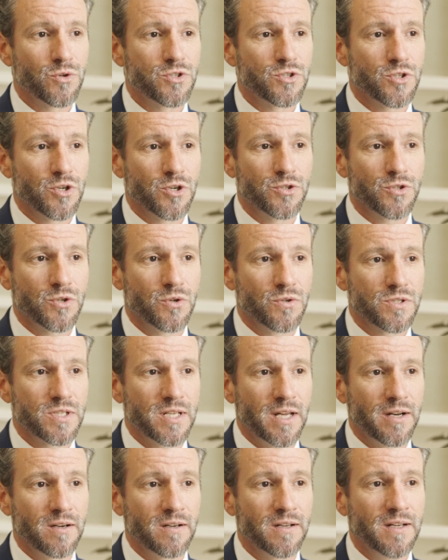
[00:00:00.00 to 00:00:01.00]
surgical
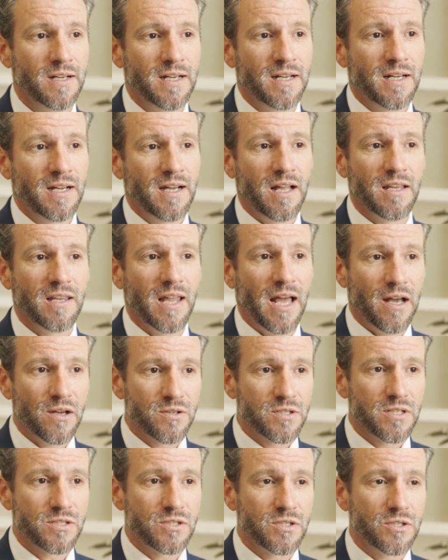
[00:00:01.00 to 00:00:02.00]
center
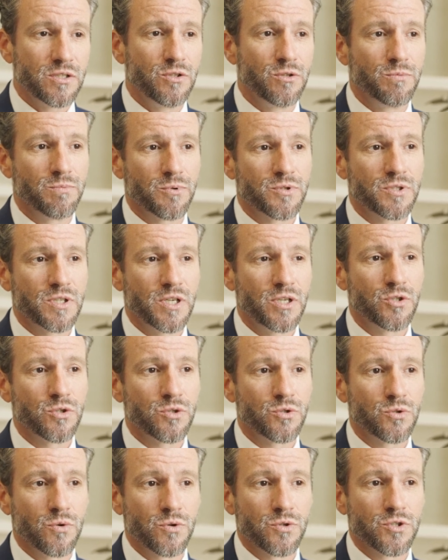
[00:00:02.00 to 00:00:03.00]
allows us to do
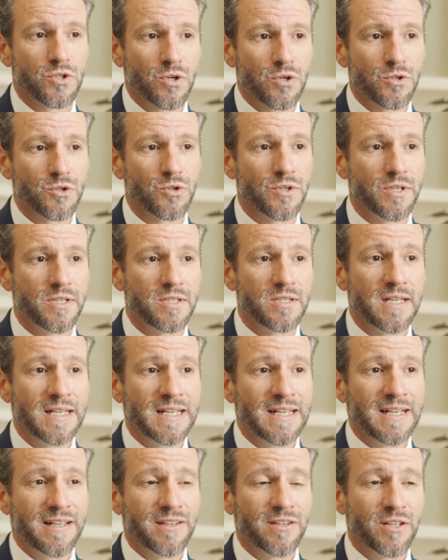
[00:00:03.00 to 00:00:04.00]
procedures or surgeries
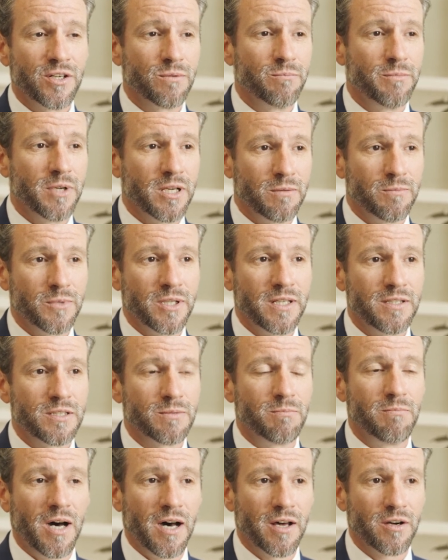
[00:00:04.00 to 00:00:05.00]
that are minimally to
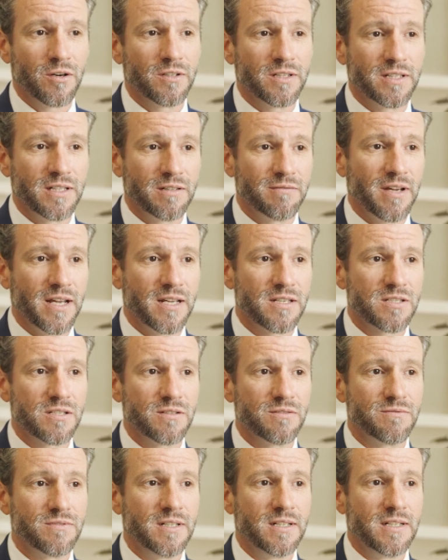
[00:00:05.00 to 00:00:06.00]
moderately
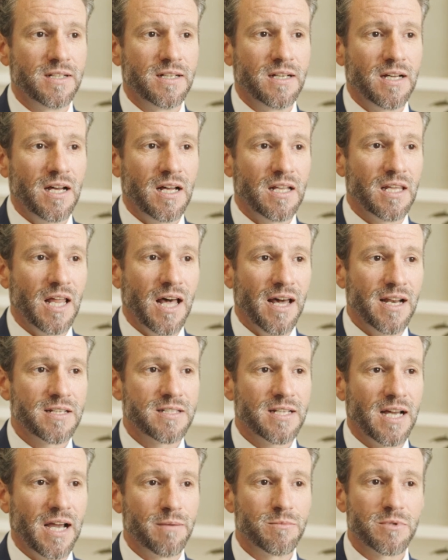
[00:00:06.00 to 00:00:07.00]
invasive. A lot of
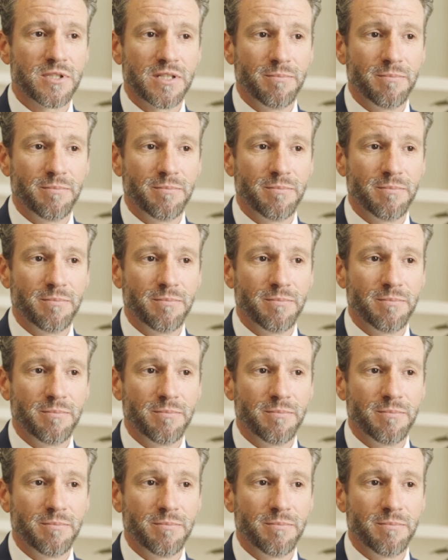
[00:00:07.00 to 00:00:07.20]
times in the